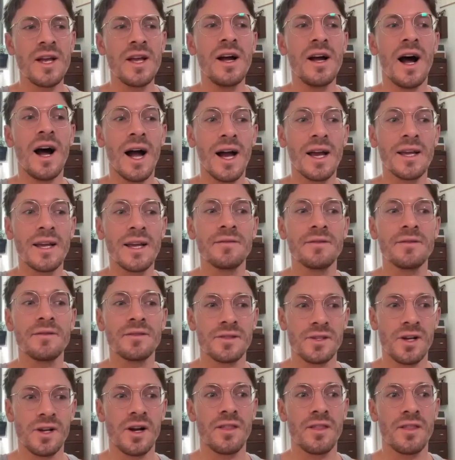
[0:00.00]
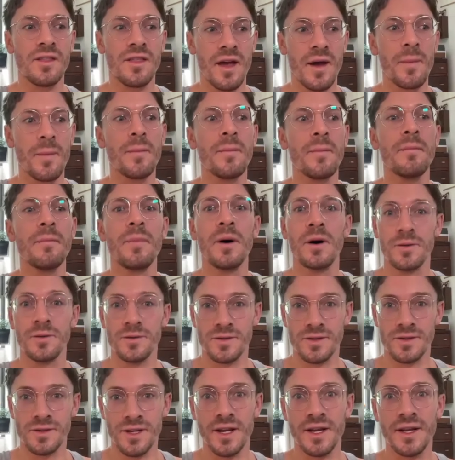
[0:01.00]
I even saw them
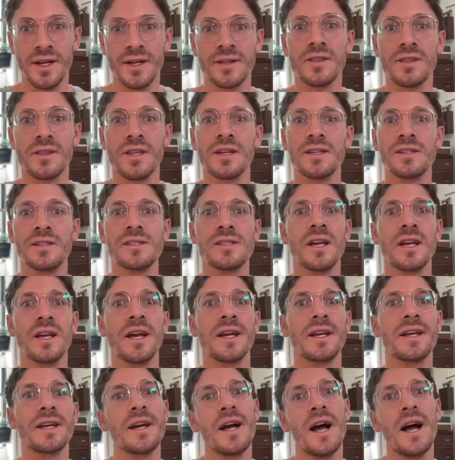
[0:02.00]
posting things like,